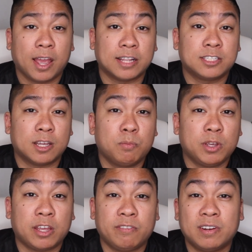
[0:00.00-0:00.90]
and some
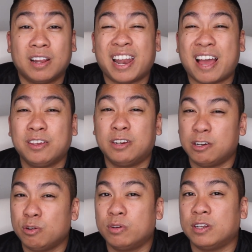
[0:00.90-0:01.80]
even allow you to
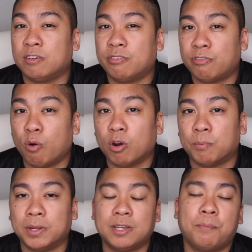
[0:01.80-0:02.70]
do it in 4.
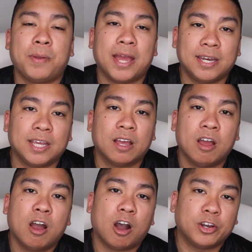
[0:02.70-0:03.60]
But depending
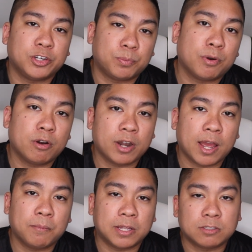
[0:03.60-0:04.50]
on your
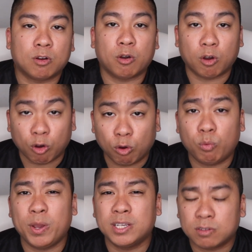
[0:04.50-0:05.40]
program, it's
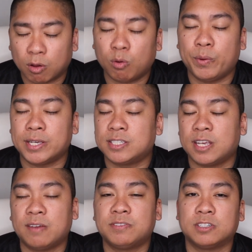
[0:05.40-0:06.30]
always
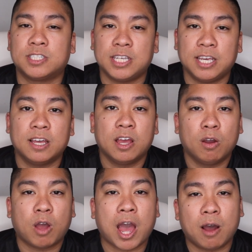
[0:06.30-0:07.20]
safe to see
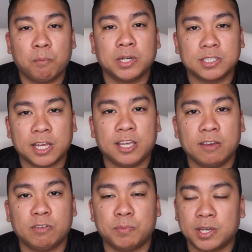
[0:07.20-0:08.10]
how much they
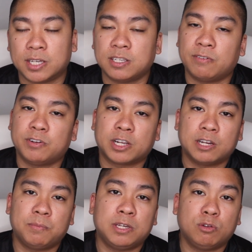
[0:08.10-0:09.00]
give you, because if you're going
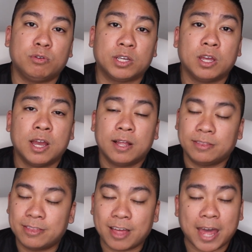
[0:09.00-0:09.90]
to be doing
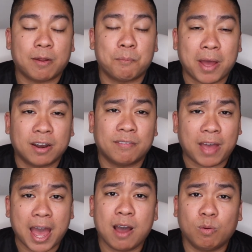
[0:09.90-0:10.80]
that amount of
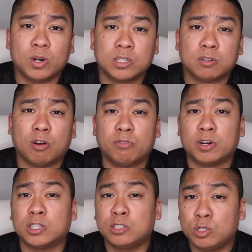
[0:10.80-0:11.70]
hours
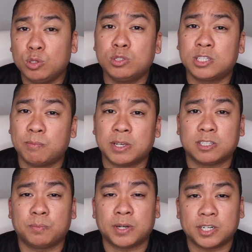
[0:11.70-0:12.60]
over a 2
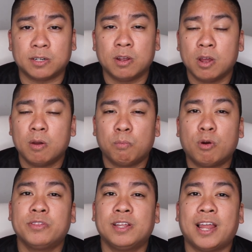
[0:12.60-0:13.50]
semester period,
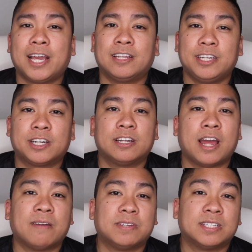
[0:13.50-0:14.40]
more than likely you're going to
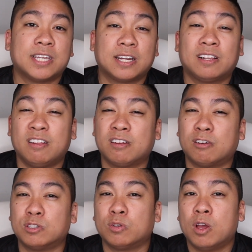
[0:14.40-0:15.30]
have to attend
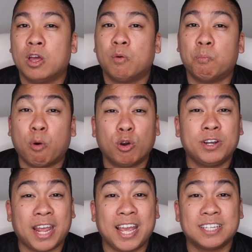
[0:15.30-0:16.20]
clinicals more
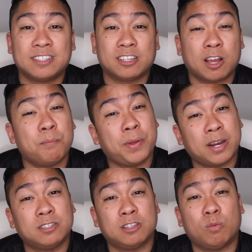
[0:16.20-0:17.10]
days
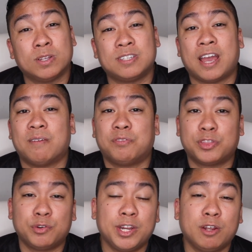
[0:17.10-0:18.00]
compared to the ones that have
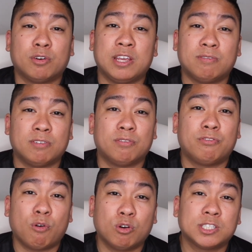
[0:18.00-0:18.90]
3 or even
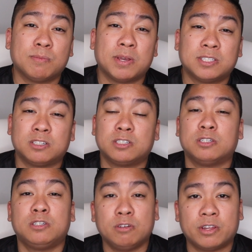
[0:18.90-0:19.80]
4 semesters
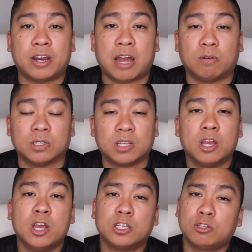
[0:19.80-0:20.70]
to do their hours.
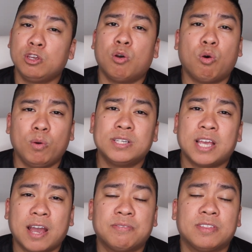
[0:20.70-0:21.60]
So you
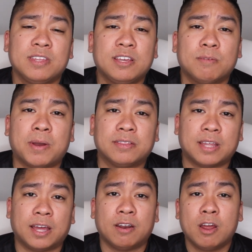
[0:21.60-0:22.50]
always have to think about
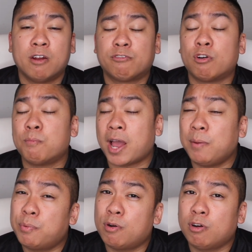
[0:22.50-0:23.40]
that. For my
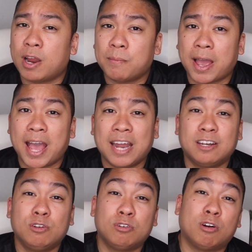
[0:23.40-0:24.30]
program, I had to do it